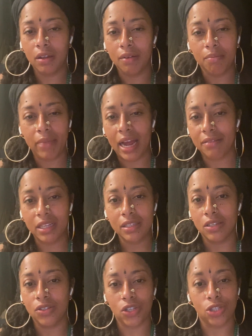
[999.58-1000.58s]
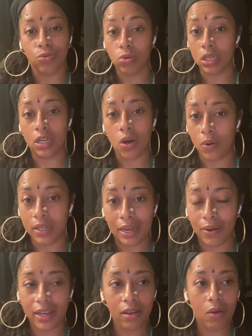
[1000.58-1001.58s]
man, this is just really going
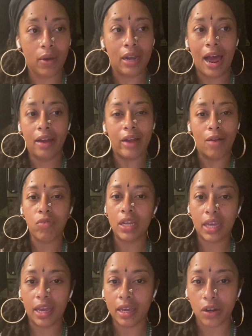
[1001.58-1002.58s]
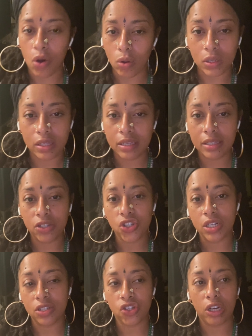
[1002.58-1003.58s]
downhill and I really can't get a hold of this. This
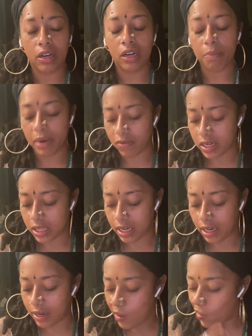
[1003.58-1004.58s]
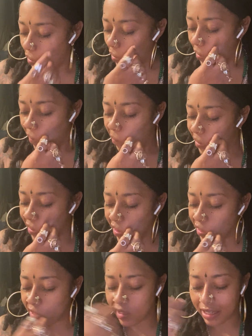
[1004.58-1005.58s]
shit is shaking up everything. But
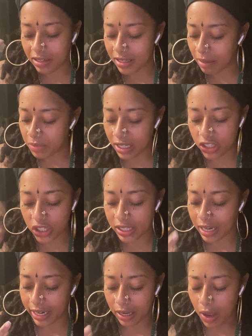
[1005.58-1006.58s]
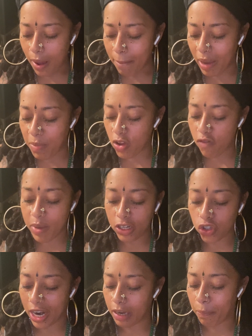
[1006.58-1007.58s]
there's then something just like, maybe you've been
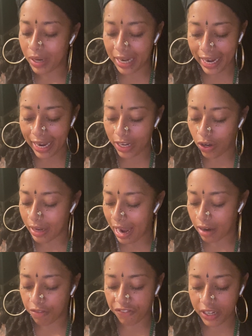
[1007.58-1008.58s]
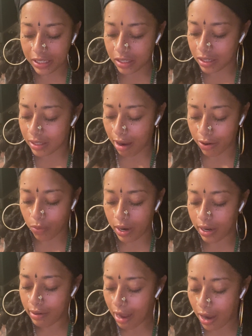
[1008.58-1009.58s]
trying to plan on how to fix this. How
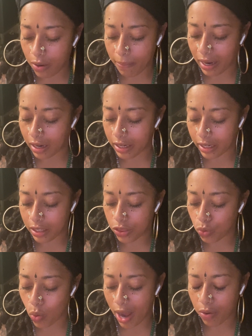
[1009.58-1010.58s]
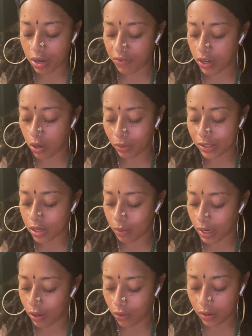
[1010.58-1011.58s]
am I going to get through? I don't even know what's
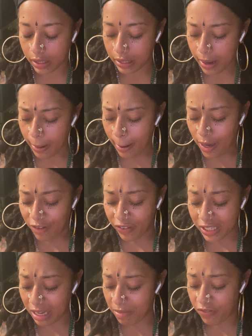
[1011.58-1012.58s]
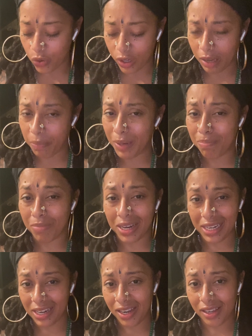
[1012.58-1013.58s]
going on. For some of you, it could be
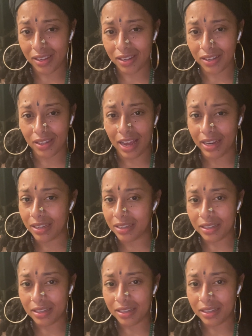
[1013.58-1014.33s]
money. Like,